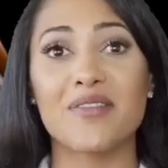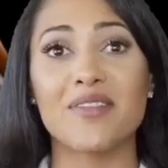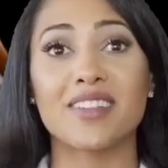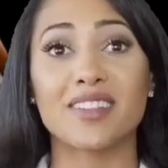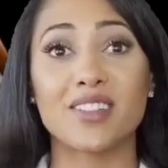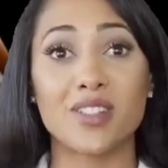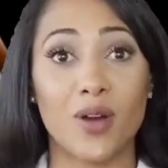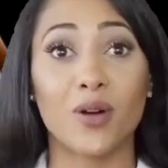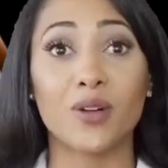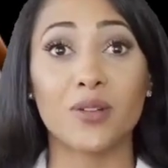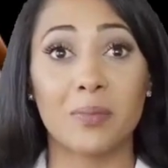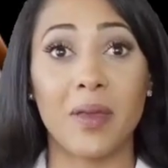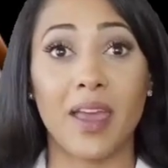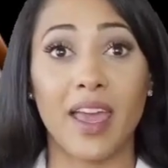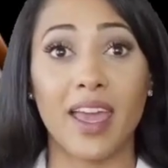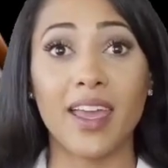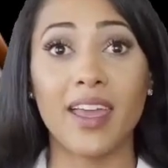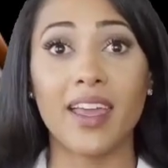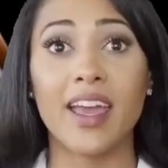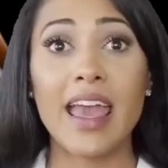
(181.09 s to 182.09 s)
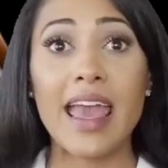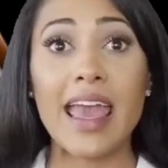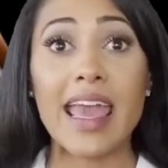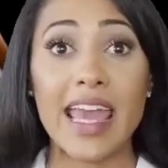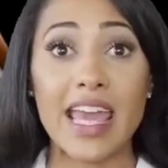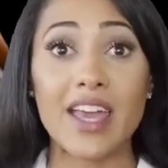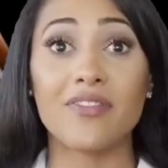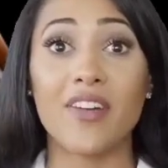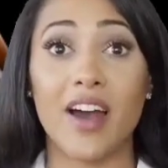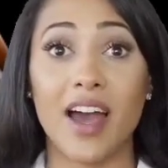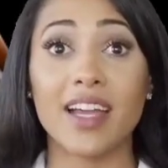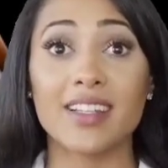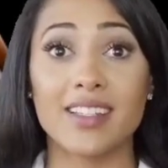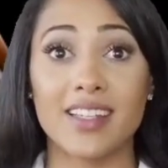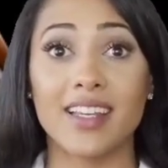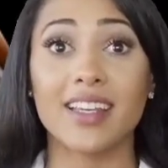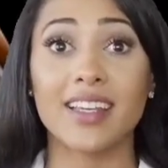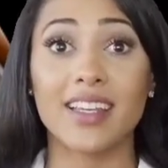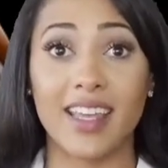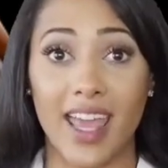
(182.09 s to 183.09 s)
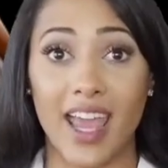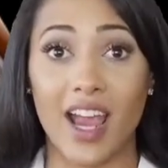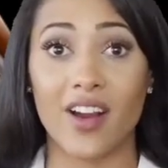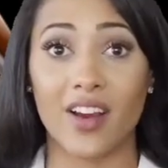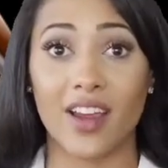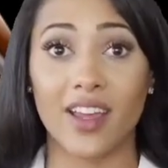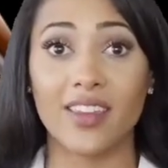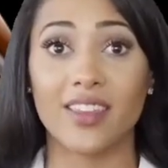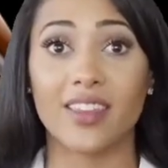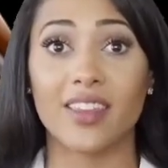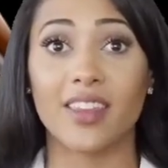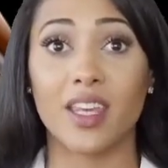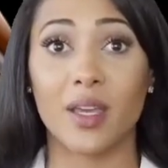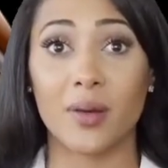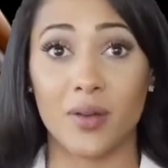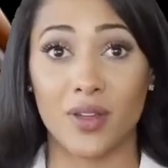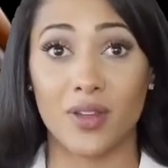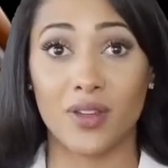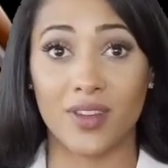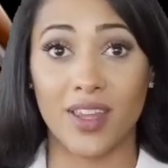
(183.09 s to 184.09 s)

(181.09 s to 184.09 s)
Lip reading: their frail bones and skin show up in the form of sagging